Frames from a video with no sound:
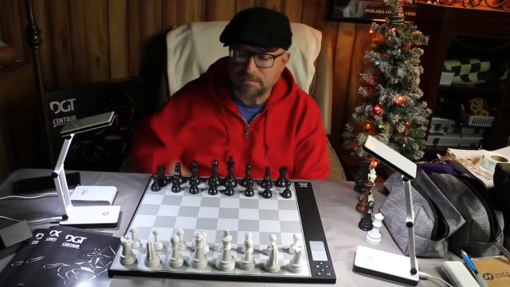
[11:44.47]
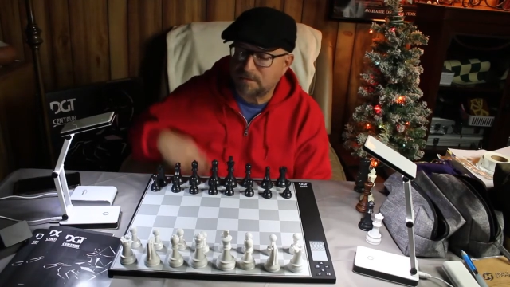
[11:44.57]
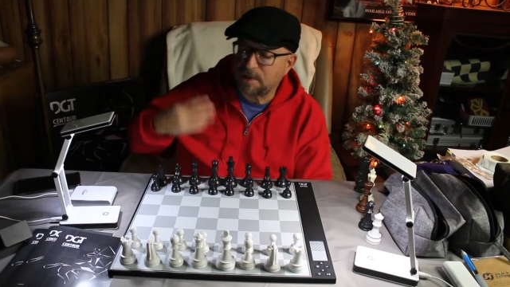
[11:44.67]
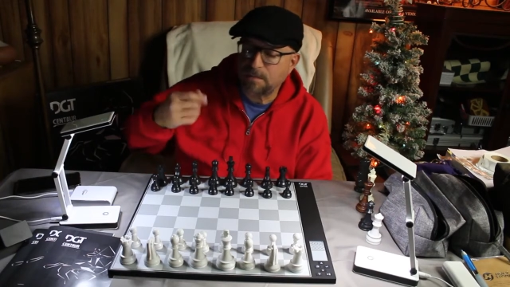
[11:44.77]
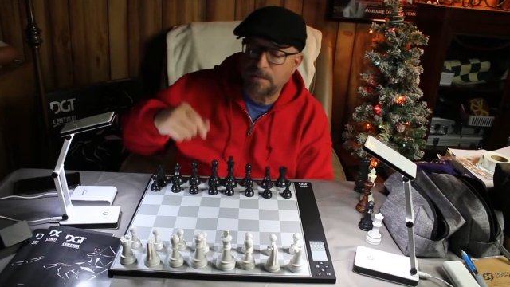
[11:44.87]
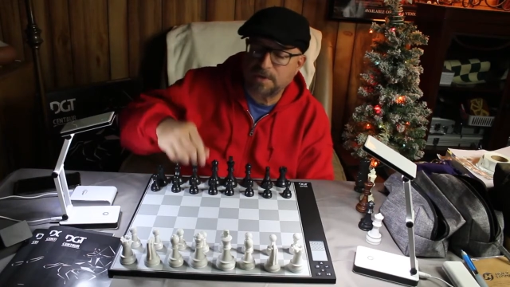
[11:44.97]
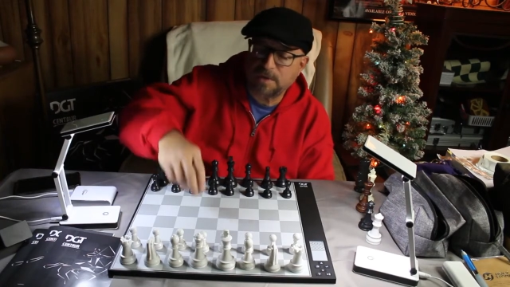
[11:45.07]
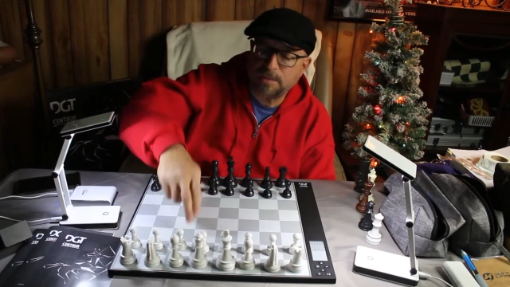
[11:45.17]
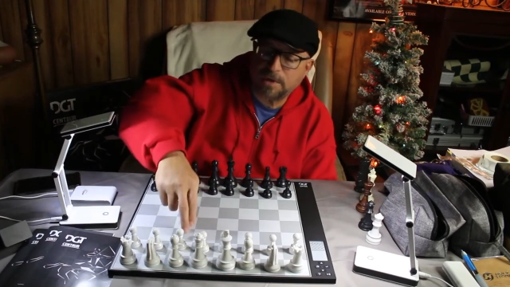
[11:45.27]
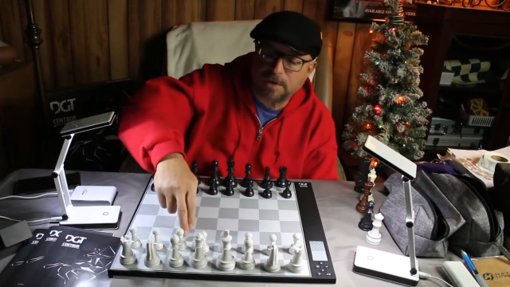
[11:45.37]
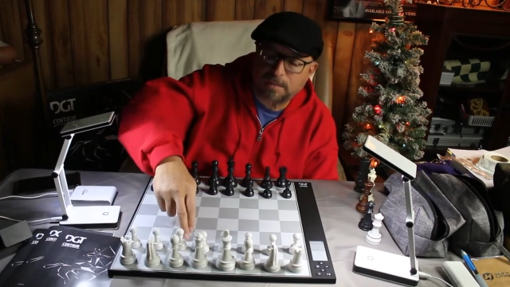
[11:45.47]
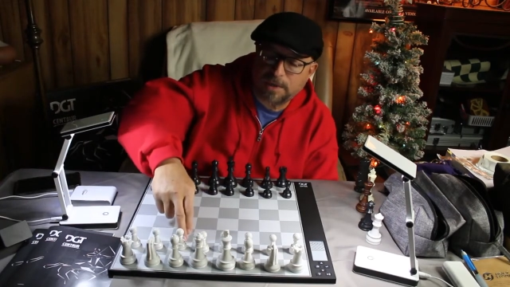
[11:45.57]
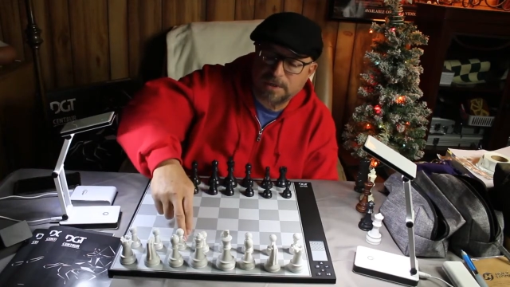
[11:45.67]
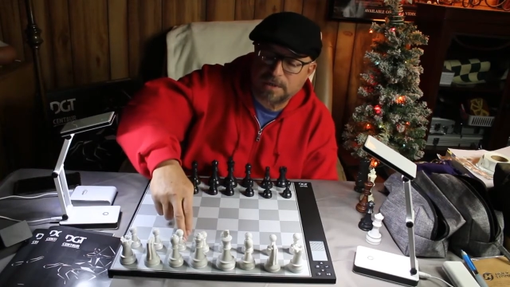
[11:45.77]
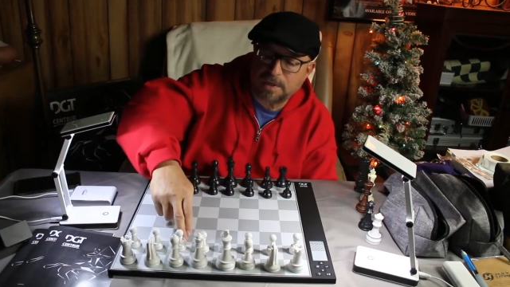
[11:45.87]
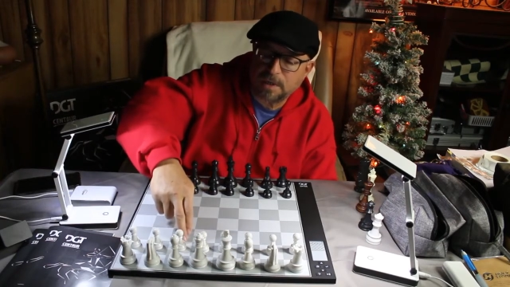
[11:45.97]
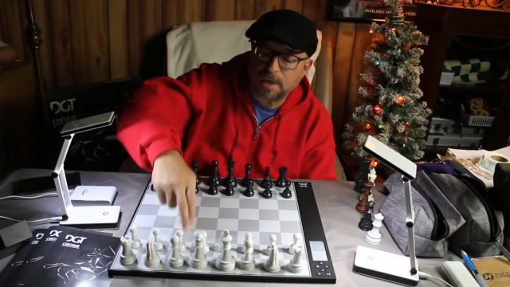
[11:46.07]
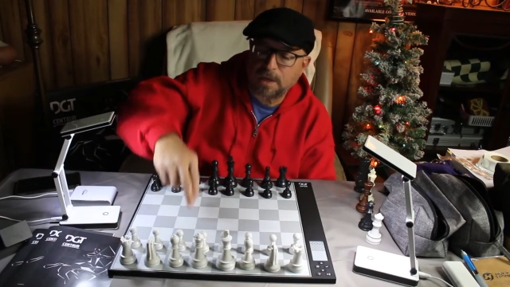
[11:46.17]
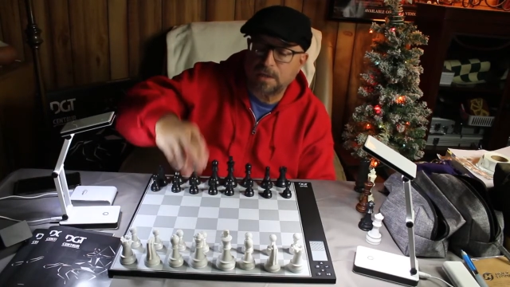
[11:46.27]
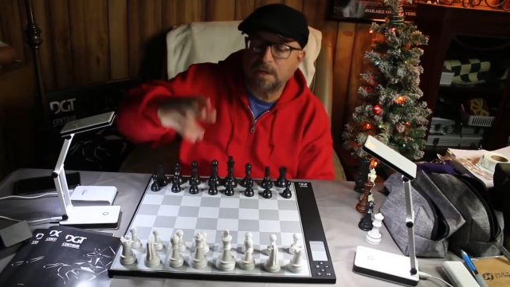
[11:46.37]
send, send me comments.
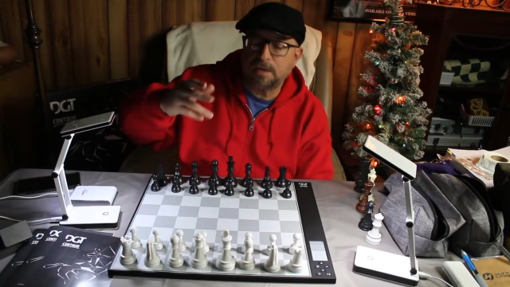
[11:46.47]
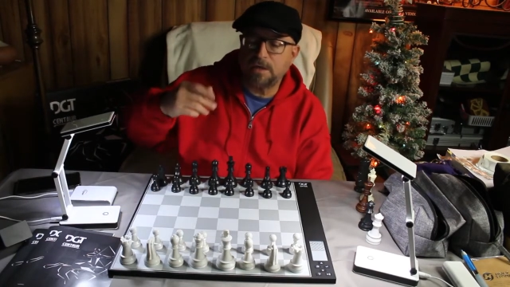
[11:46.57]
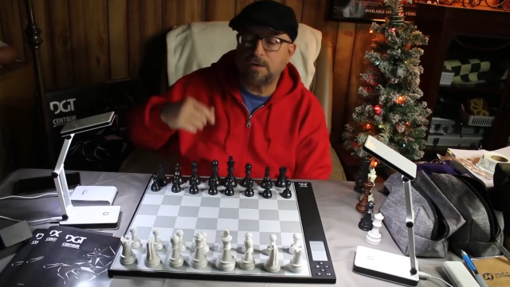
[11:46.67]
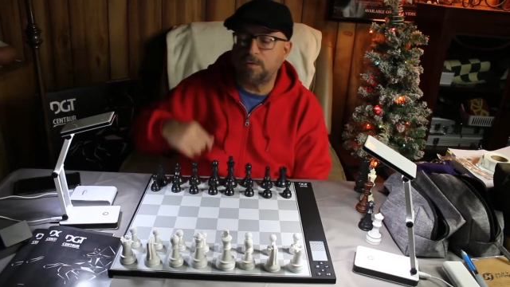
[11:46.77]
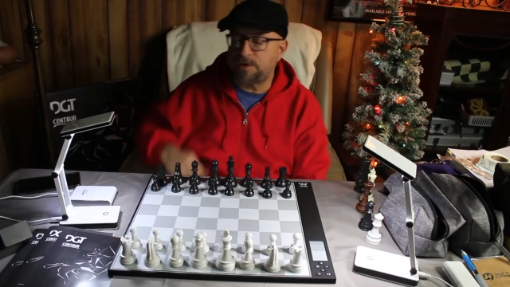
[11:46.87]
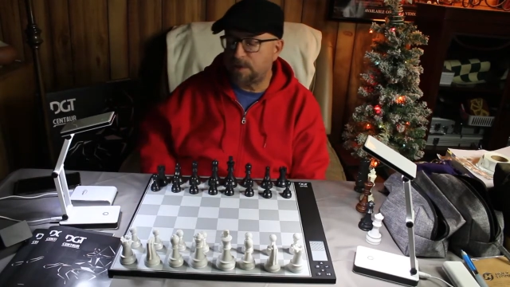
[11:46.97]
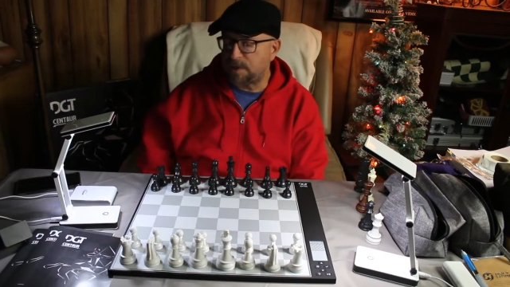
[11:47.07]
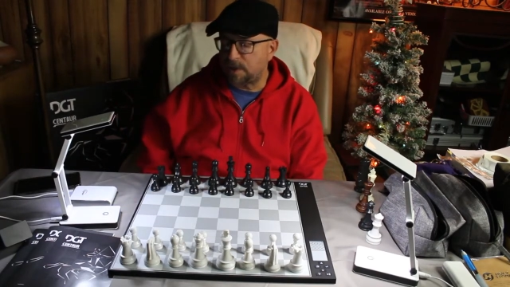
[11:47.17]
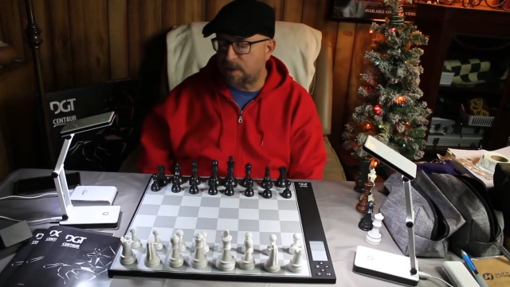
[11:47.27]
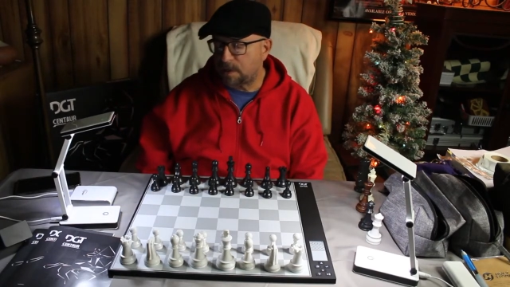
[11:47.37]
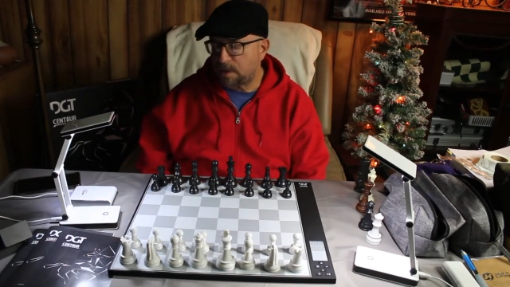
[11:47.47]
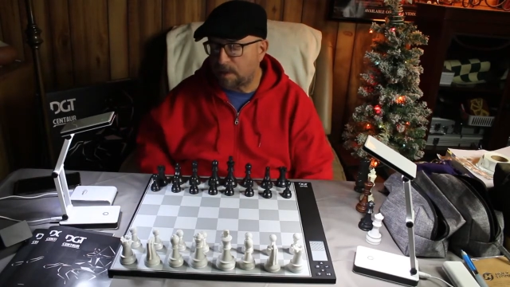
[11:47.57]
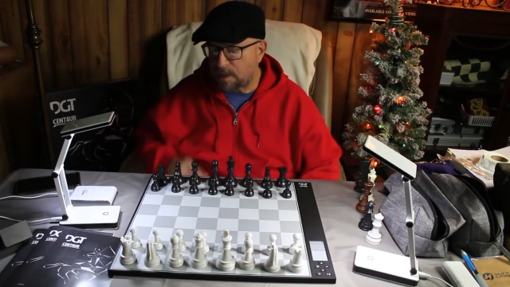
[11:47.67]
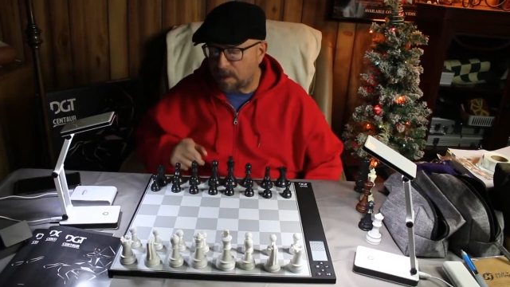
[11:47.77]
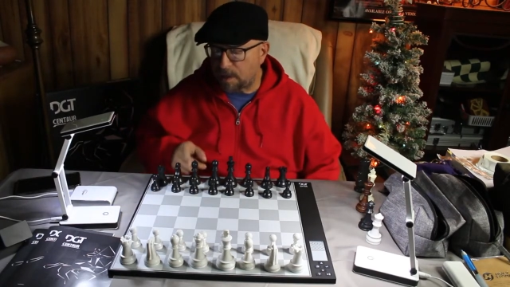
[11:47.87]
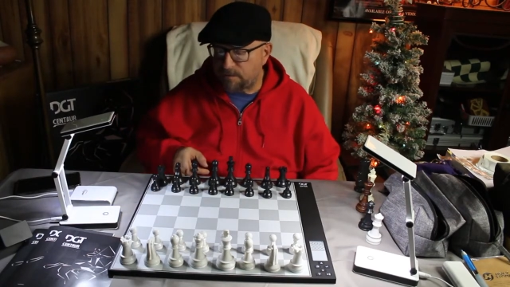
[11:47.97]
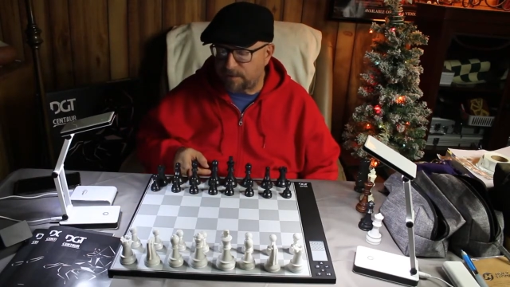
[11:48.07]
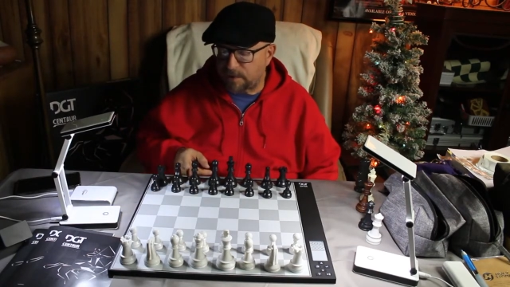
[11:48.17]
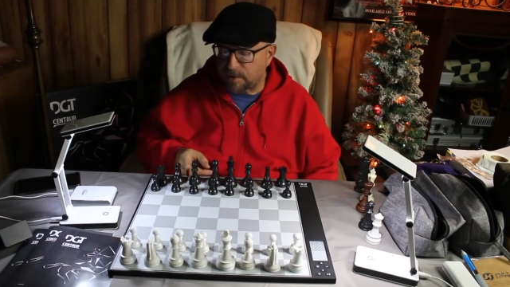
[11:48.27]
I'd like to know what you think. Uh, if you